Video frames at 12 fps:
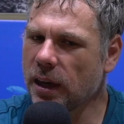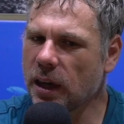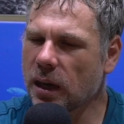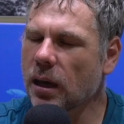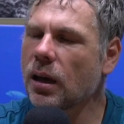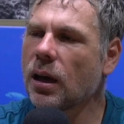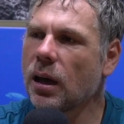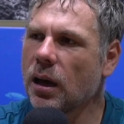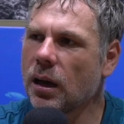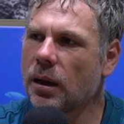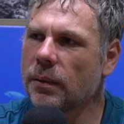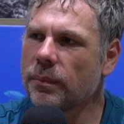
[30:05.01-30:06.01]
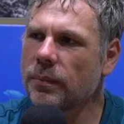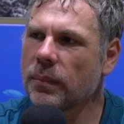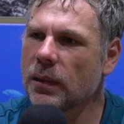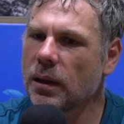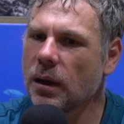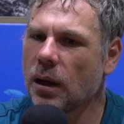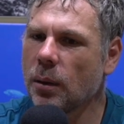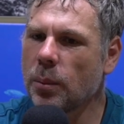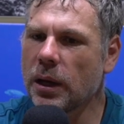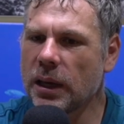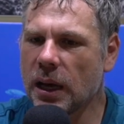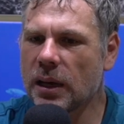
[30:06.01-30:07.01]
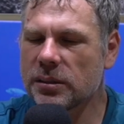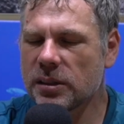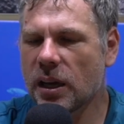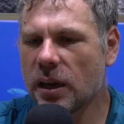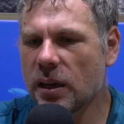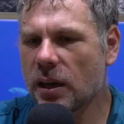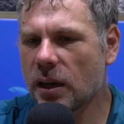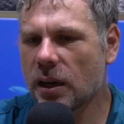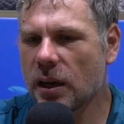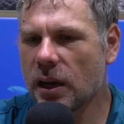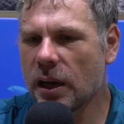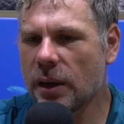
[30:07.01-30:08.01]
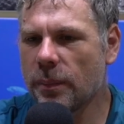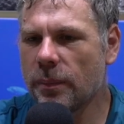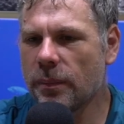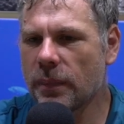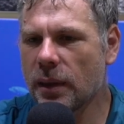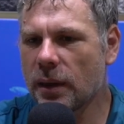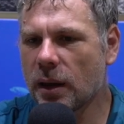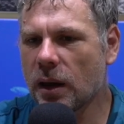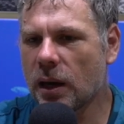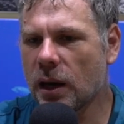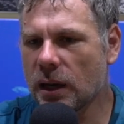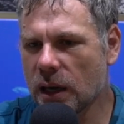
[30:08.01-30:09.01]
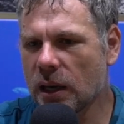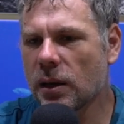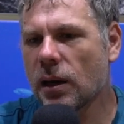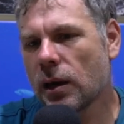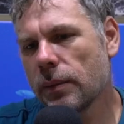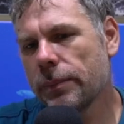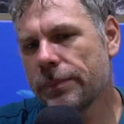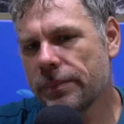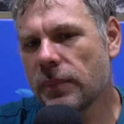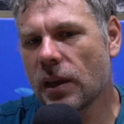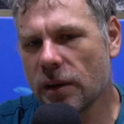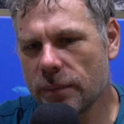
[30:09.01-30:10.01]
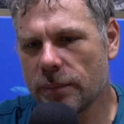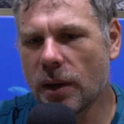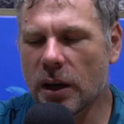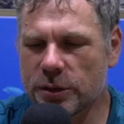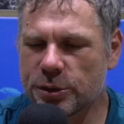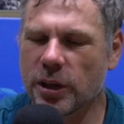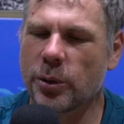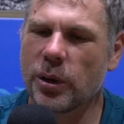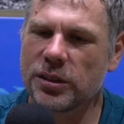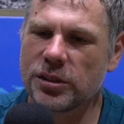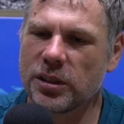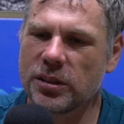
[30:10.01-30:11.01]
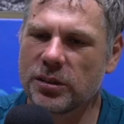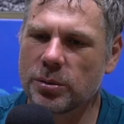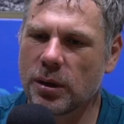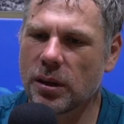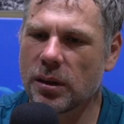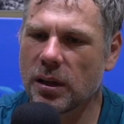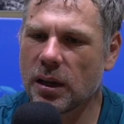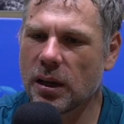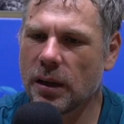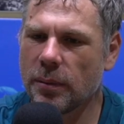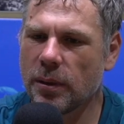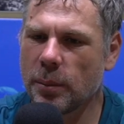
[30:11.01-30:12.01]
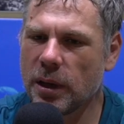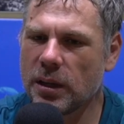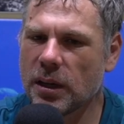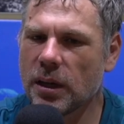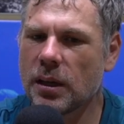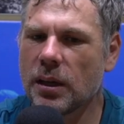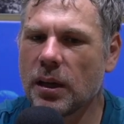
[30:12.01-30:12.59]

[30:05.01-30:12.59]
think. Um, but yeah, so um, I'm gonna um, I'm answering questions with um, the media,